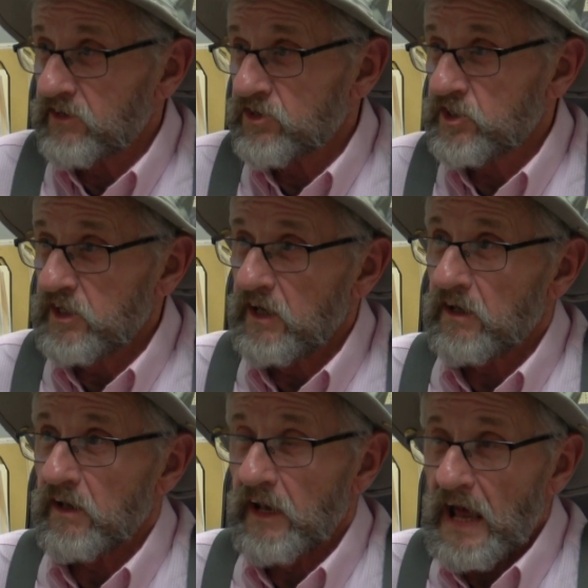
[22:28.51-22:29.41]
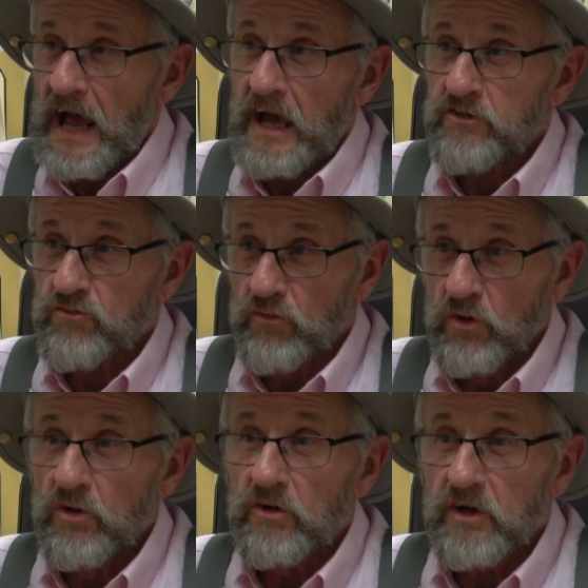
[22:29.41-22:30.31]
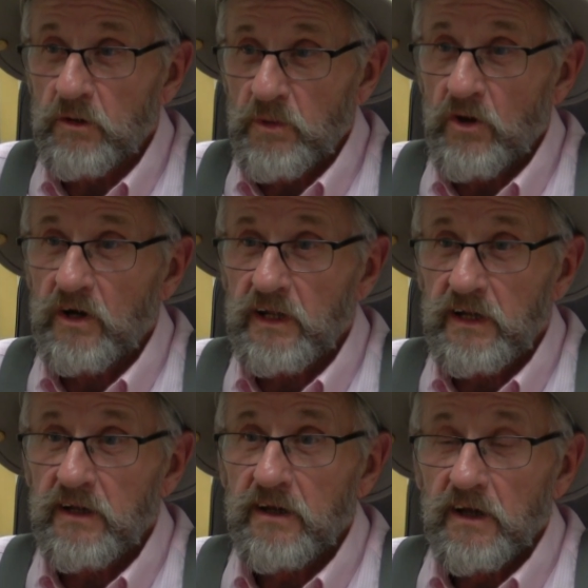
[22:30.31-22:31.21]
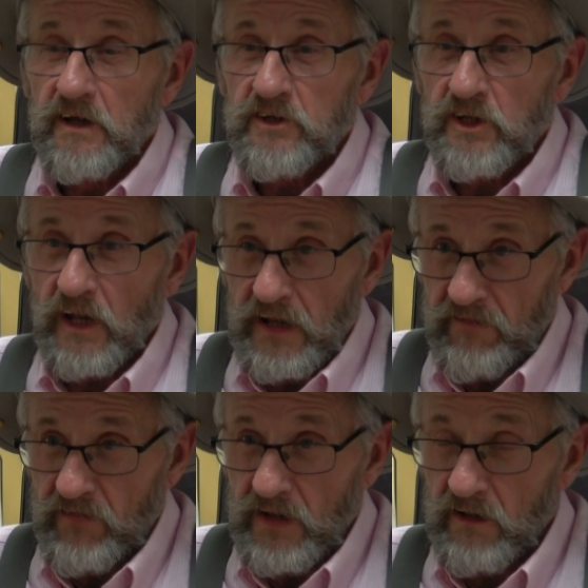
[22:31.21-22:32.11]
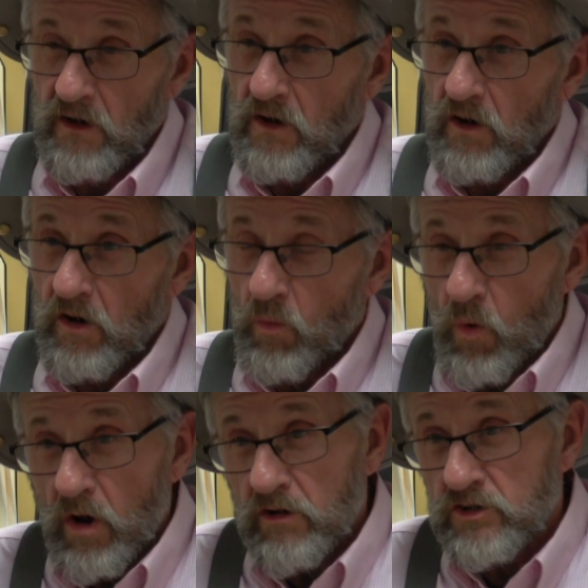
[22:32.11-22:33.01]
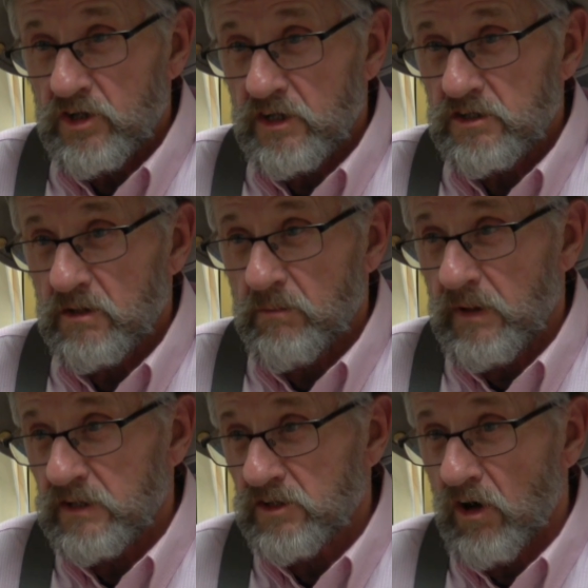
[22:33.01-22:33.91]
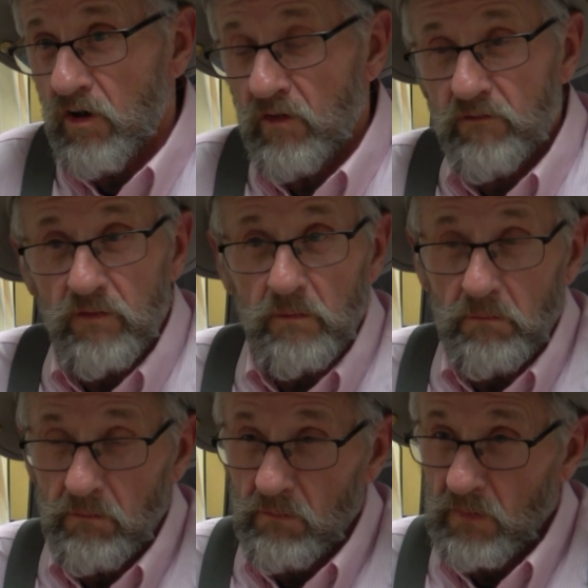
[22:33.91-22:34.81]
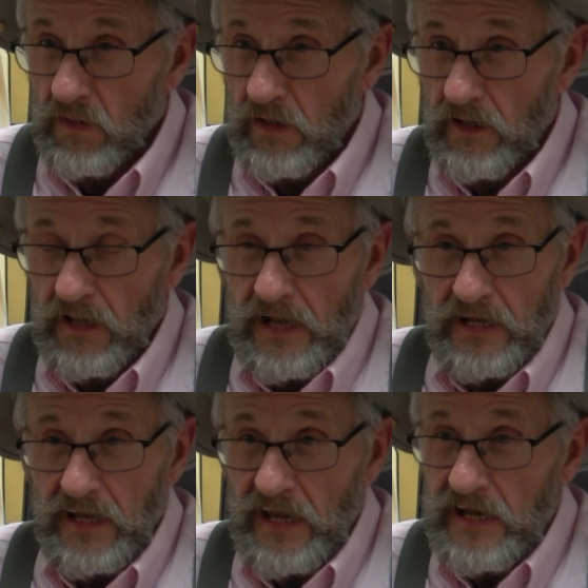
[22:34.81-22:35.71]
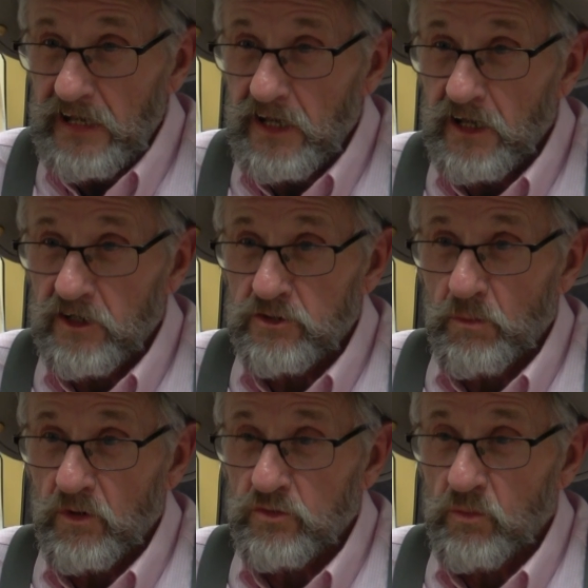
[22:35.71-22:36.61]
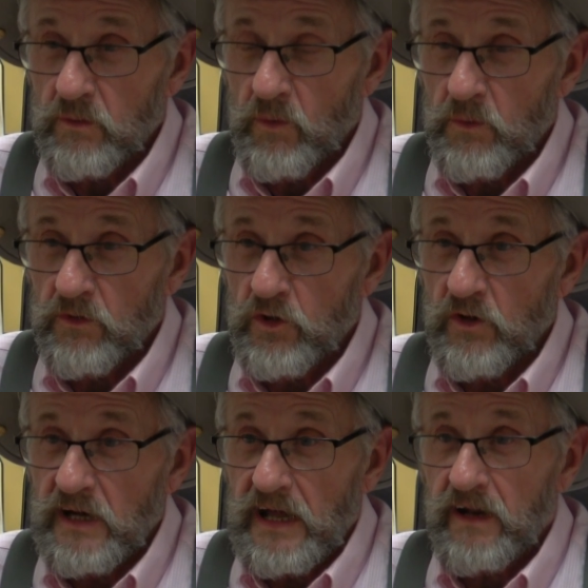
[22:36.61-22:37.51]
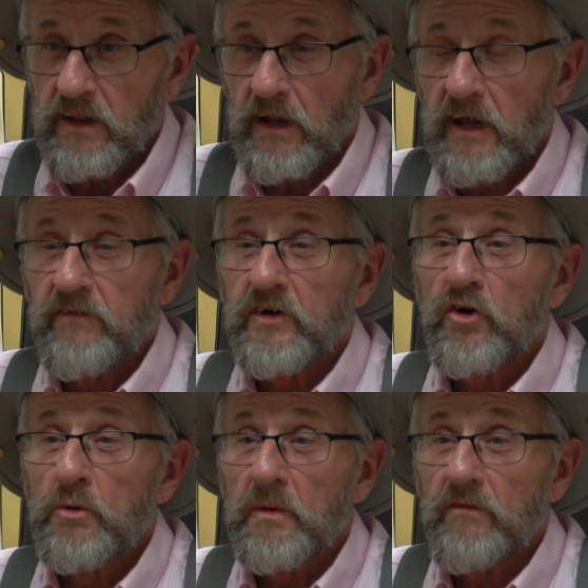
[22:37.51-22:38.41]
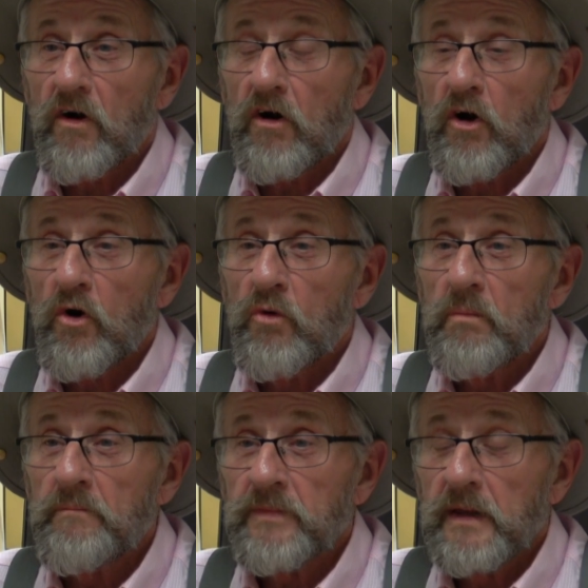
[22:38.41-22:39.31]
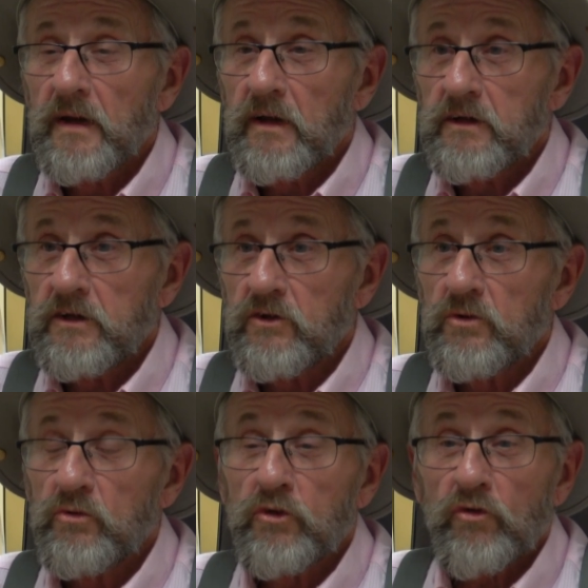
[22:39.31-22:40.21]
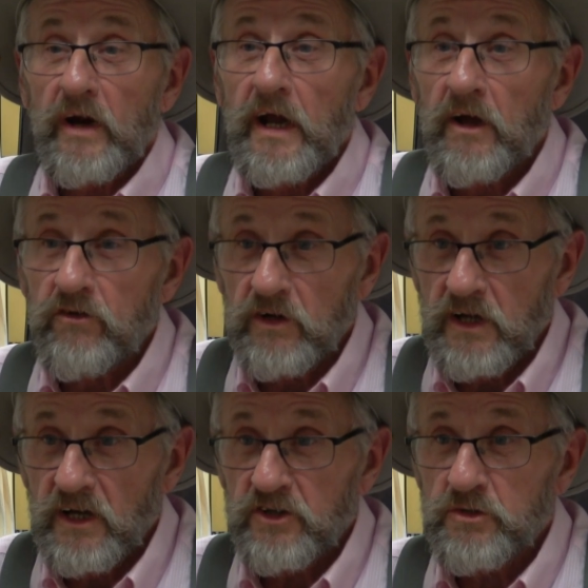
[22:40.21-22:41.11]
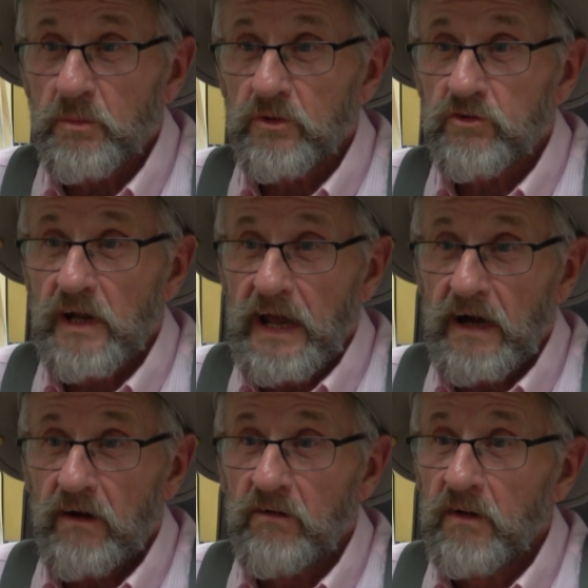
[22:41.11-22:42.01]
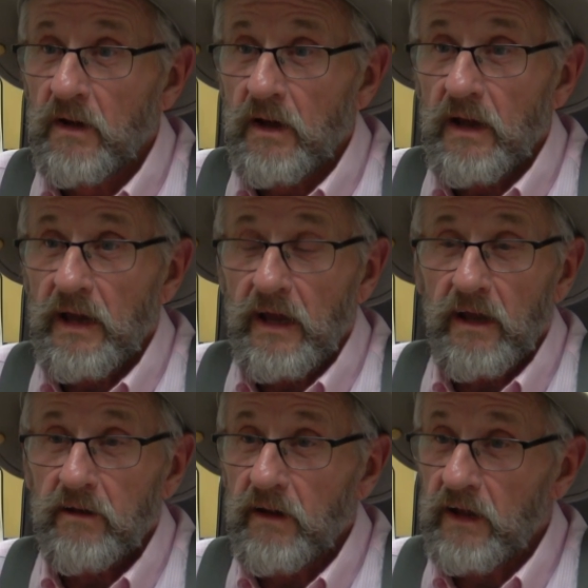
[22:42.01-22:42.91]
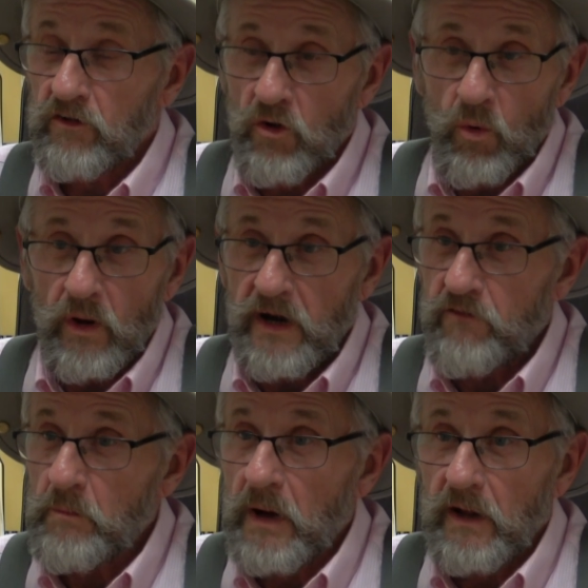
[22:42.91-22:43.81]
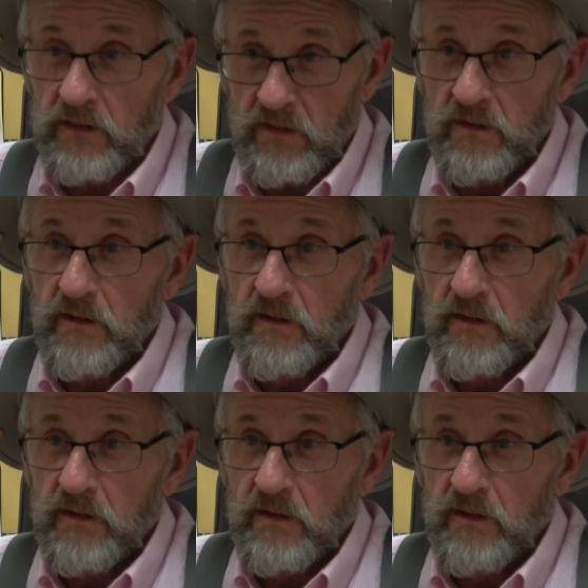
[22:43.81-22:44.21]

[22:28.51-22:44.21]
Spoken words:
still a nice rural community to live in. Our water system has gone from like 80 customers when we were doing it out of the living room of our home to 300 customers now, and growing every month.